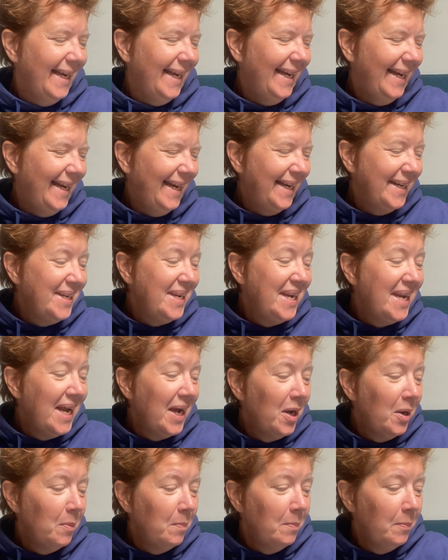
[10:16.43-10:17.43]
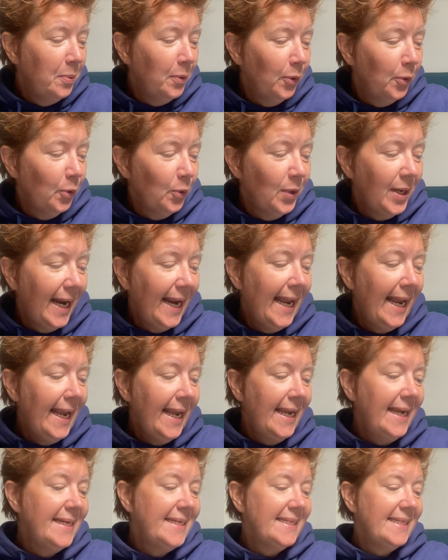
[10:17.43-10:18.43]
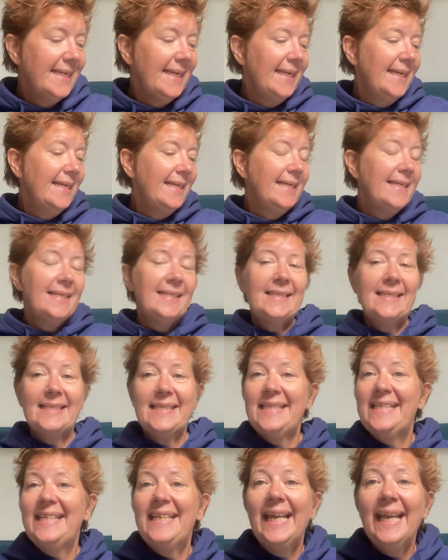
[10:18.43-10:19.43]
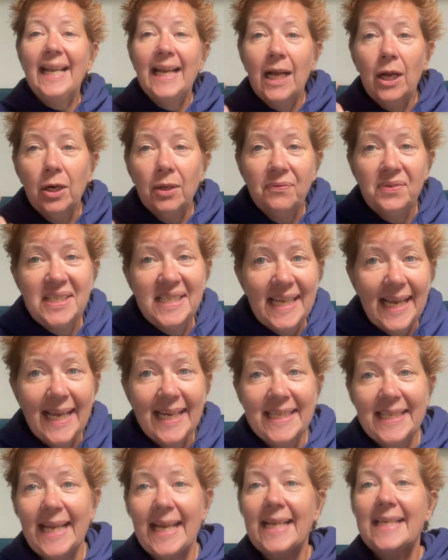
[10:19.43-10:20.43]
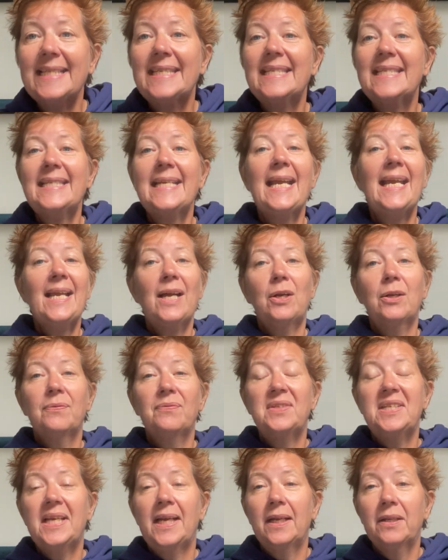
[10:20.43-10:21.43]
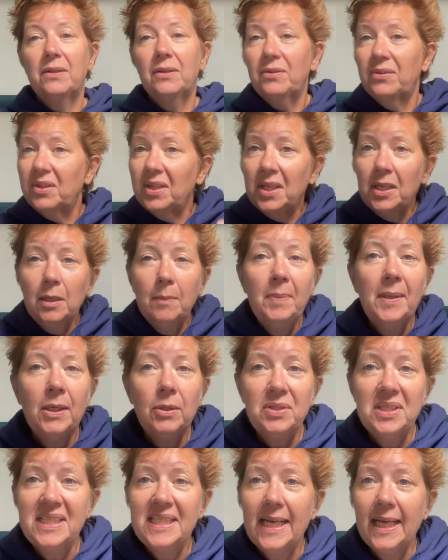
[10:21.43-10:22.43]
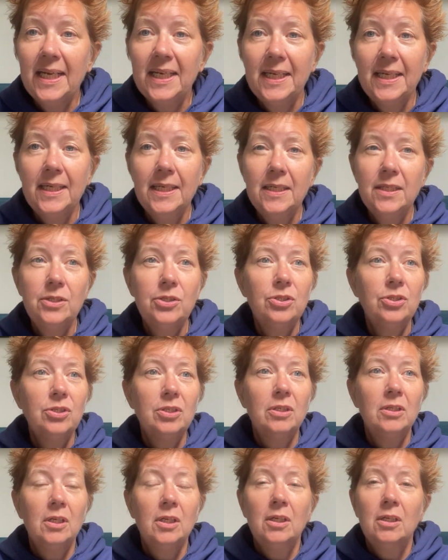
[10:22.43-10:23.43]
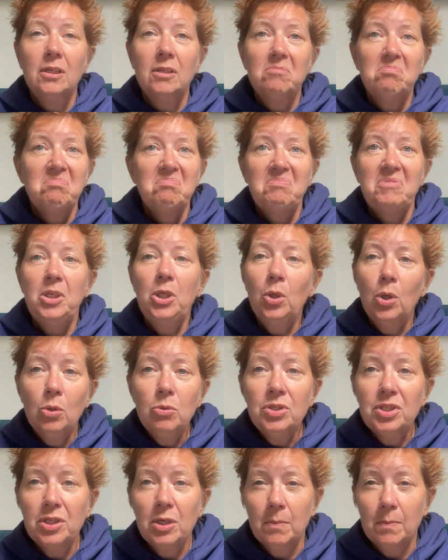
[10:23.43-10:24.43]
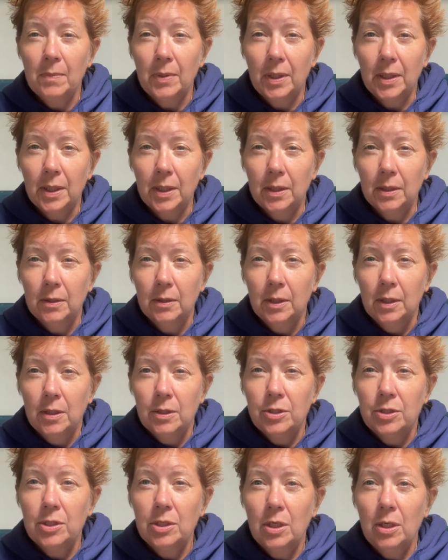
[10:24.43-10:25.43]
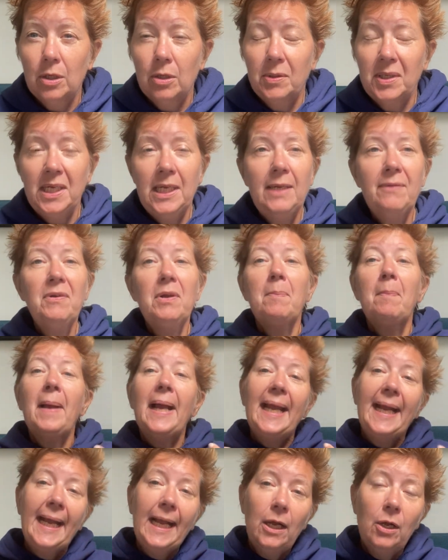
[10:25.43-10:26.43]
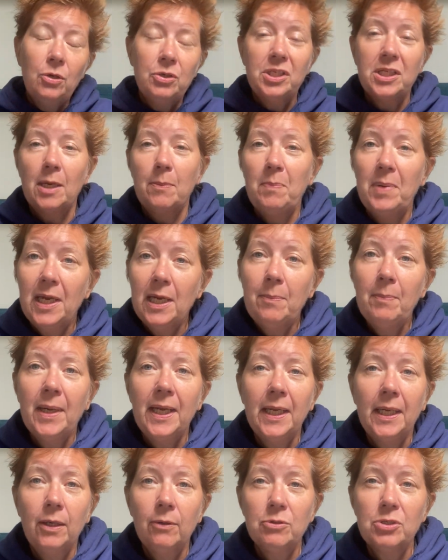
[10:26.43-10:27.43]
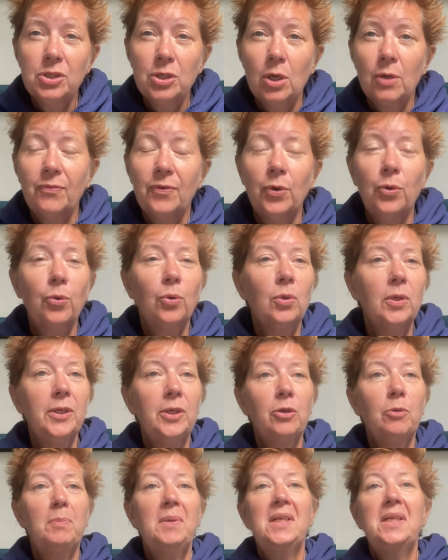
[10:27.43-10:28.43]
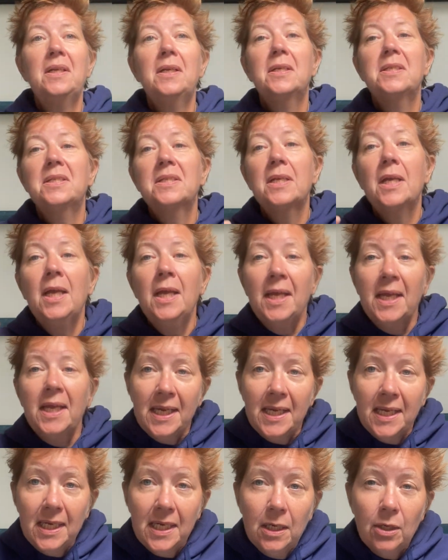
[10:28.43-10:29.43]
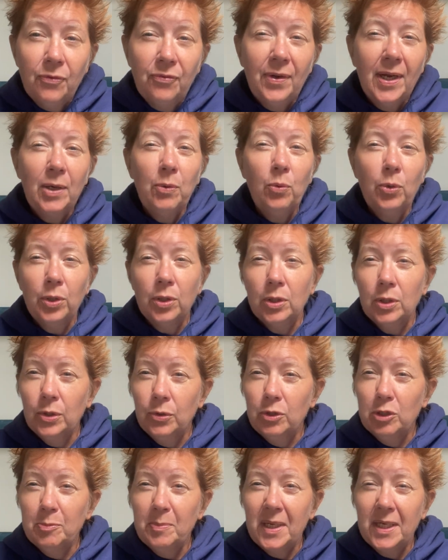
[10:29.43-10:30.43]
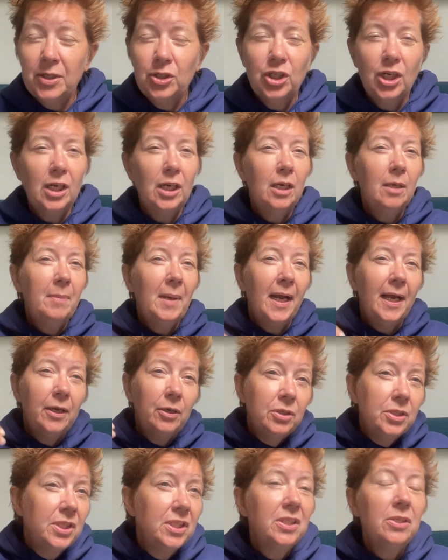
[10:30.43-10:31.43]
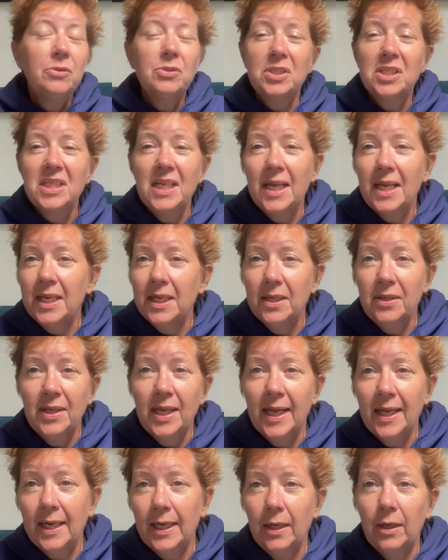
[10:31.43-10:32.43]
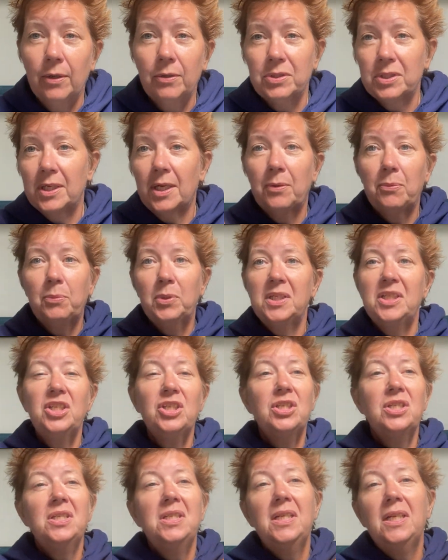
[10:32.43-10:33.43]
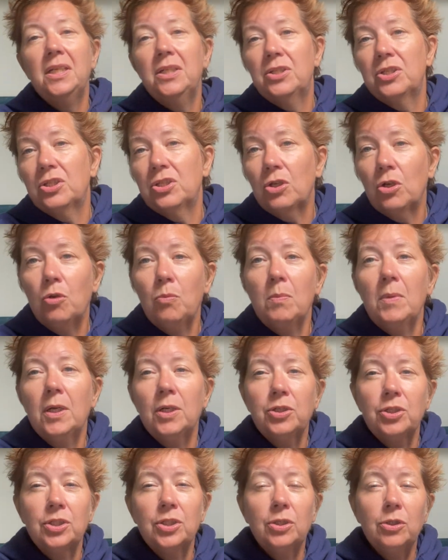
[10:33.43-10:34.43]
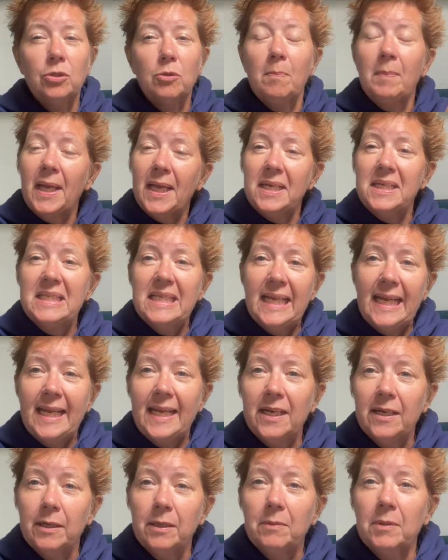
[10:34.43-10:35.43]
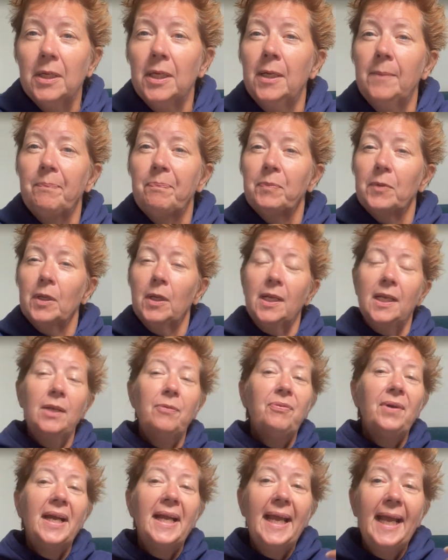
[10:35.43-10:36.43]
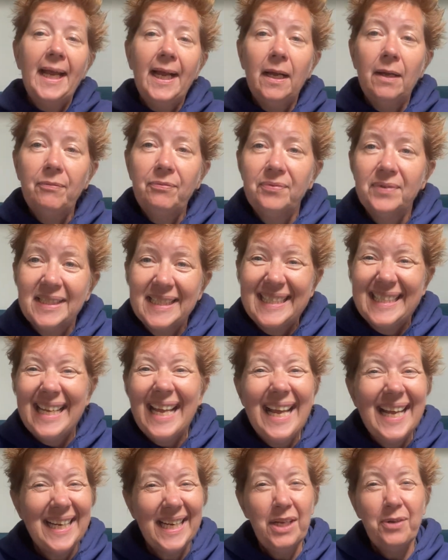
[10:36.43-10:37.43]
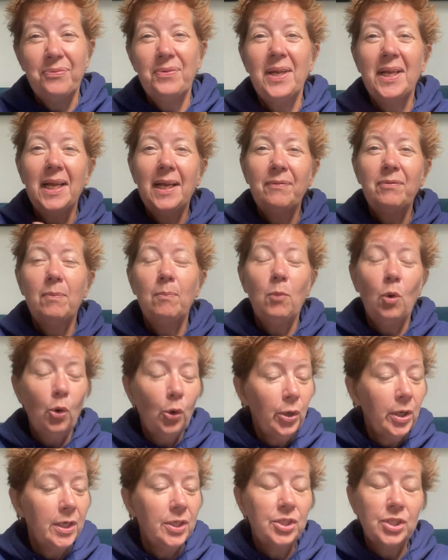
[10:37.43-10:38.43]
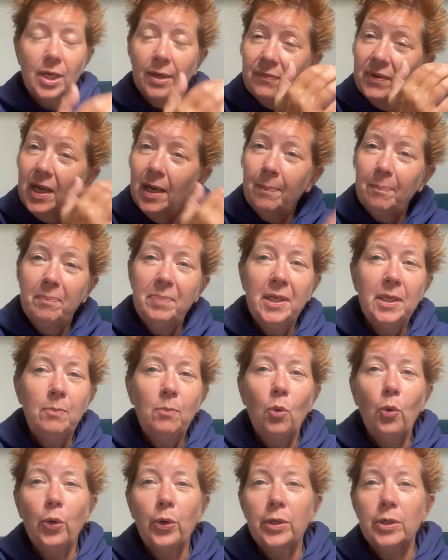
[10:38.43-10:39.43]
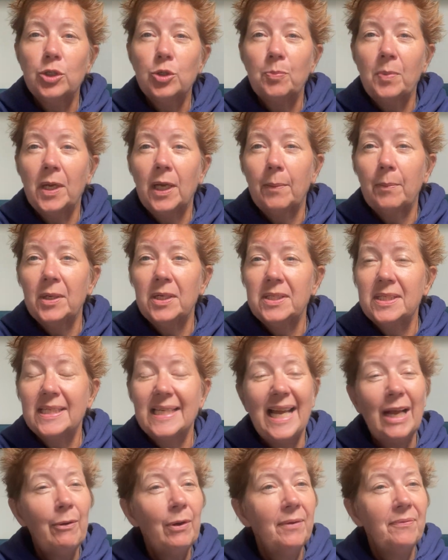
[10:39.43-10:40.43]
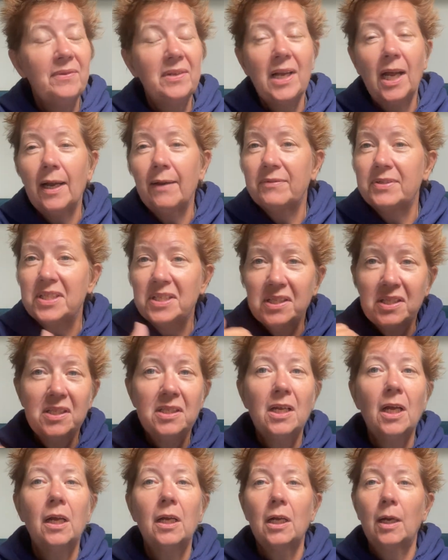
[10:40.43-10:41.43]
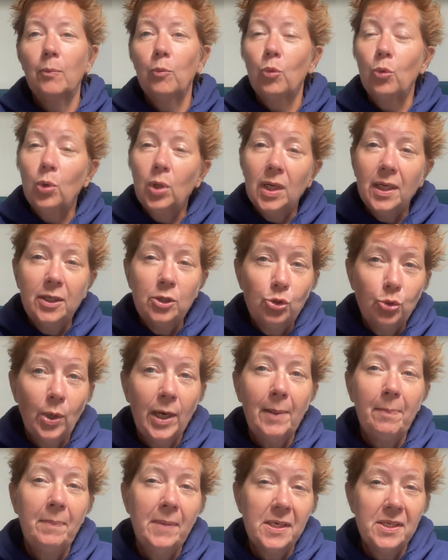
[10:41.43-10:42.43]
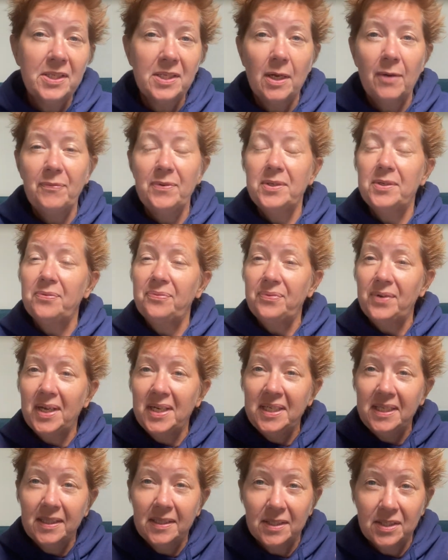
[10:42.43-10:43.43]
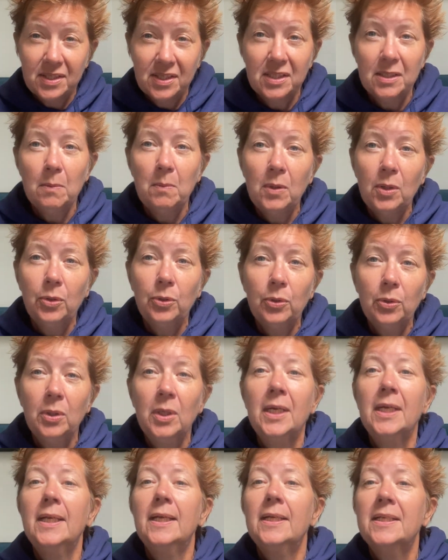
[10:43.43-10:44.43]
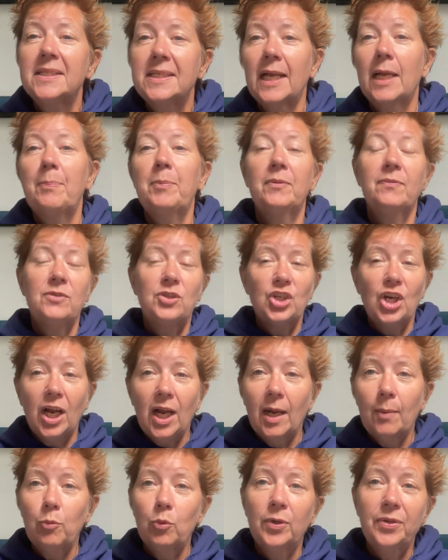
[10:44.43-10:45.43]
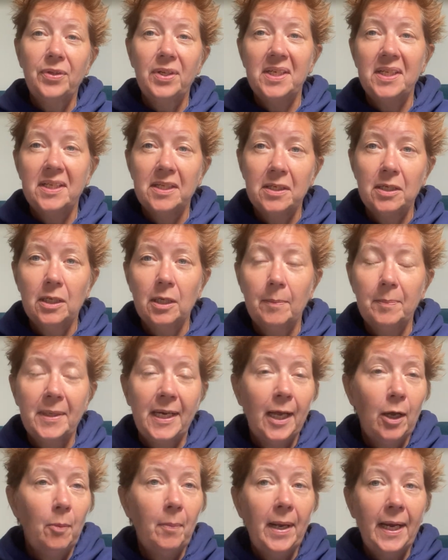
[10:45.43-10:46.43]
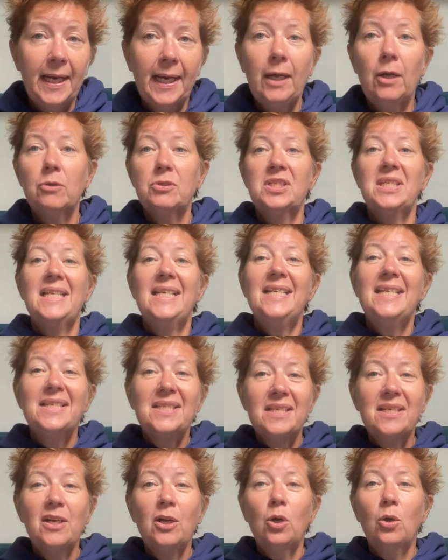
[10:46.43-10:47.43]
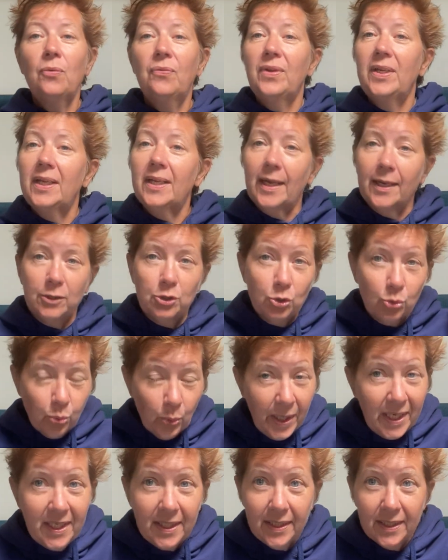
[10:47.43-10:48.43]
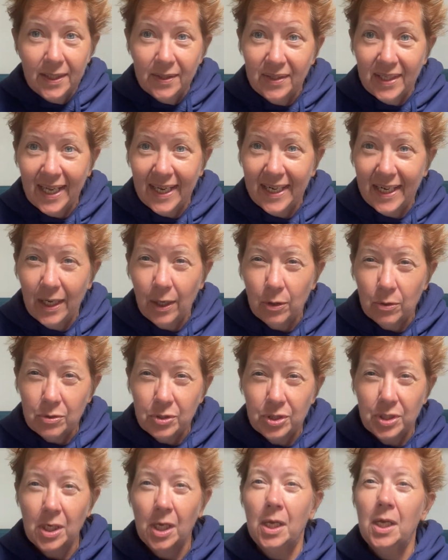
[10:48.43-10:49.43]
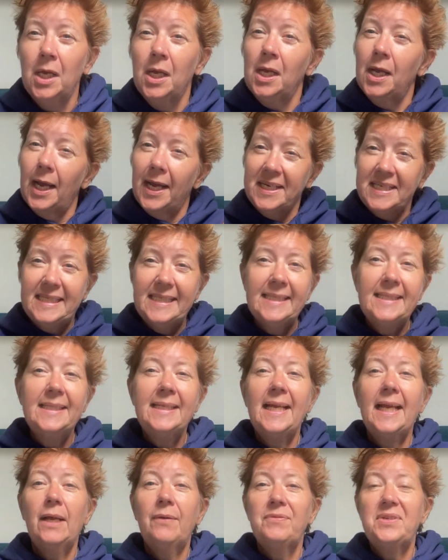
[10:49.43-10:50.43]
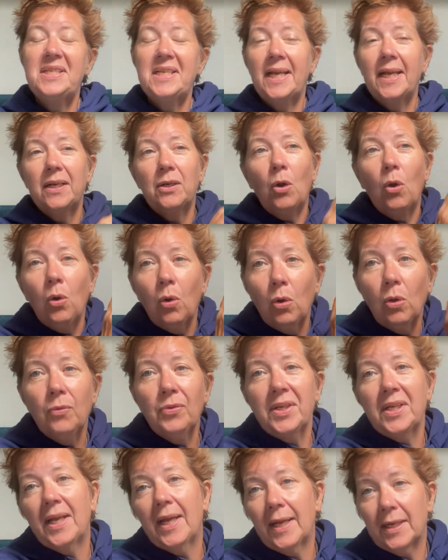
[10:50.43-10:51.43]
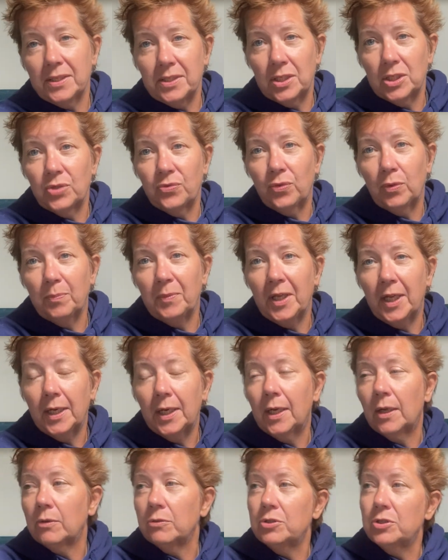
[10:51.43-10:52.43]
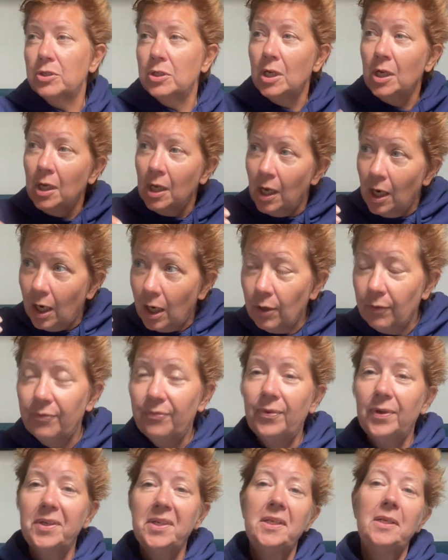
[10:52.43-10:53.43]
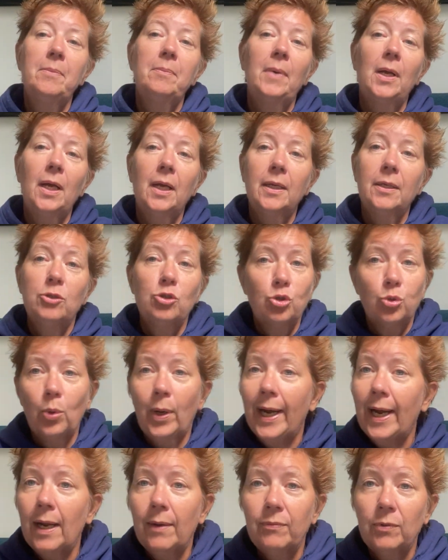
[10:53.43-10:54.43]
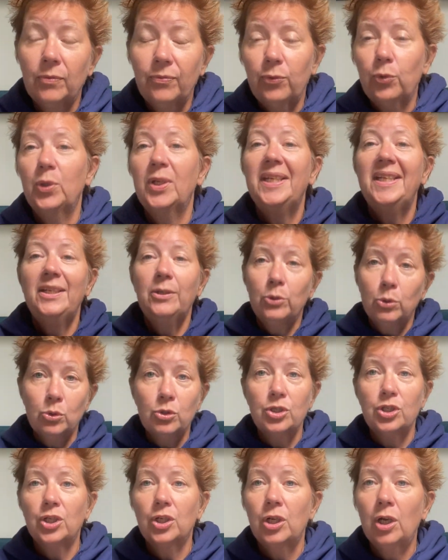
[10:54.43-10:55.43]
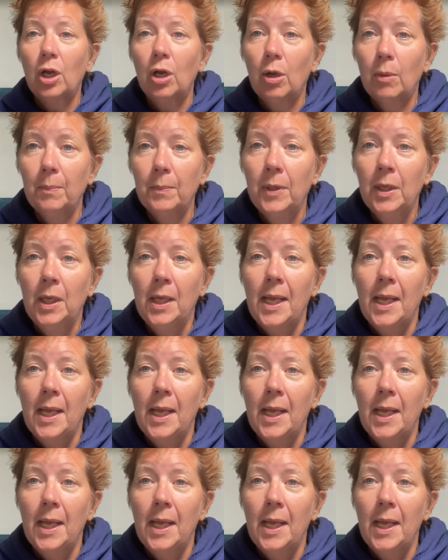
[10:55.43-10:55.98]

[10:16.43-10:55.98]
Uh, number eight is get out of debt and stay out of debt. The thing about debt is you owe somebody. So even my house, I paid my house off earlier because if I were to lose my job, I could still stay in that house. I would just need so much to maintain it. If I have debt, if I have a mortgage, I've got big mortgage payments. Now I've, I've stuck. I'm really trapped myself into finding a similar type of job with an income. Now my house is an RV. I traded in that house. I didn't have debt. All the assets from that house are funding my travel for years to come.